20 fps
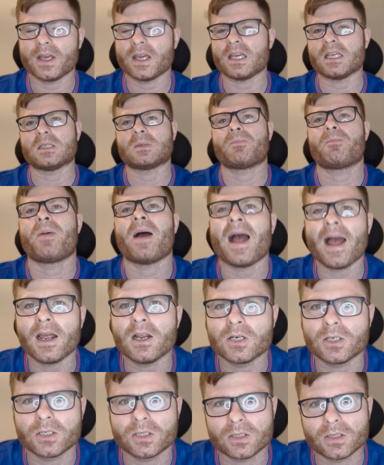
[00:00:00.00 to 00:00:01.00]
He's
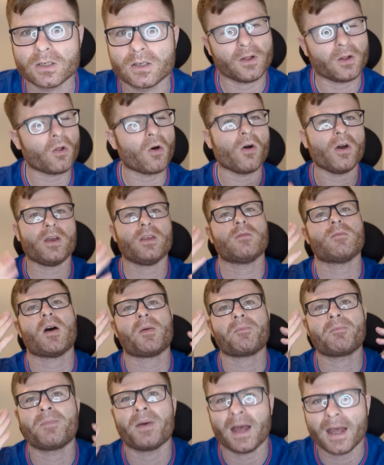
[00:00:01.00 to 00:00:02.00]
pish. The lot of them
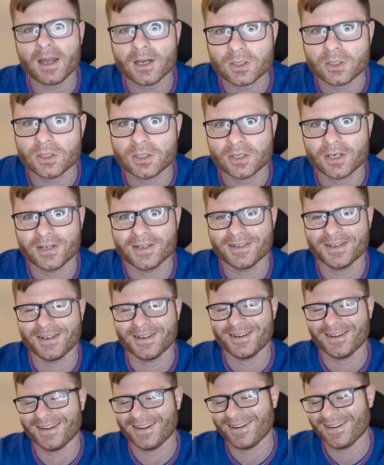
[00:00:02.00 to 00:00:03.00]
are pish.
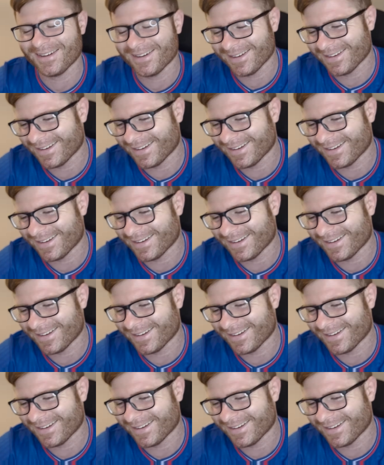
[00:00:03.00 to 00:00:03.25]
I